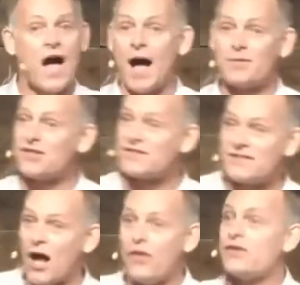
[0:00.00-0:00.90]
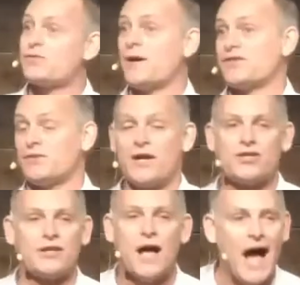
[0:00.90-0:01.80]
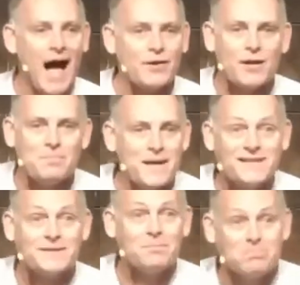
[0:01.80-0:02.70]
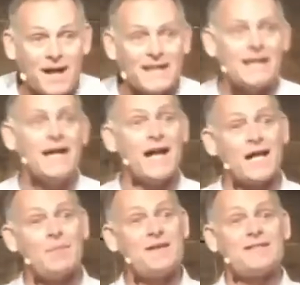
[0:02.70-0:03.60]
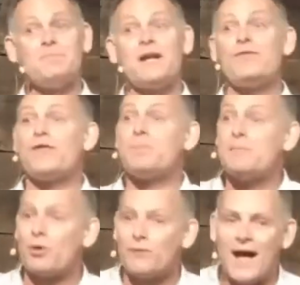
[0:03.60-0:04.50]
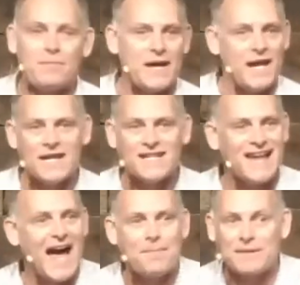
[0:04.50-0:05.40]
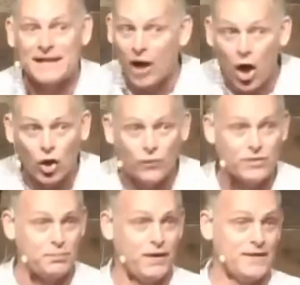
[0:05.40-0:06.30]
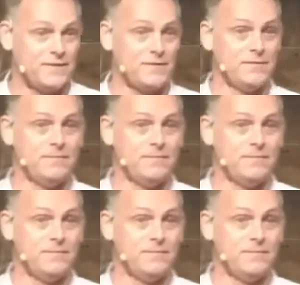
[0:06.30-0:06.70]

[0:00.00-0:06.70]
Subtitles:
I'm going to sell this restoration. I'm going to make some money, and I'm going to make some money for the people around me, and it's happening all over the place.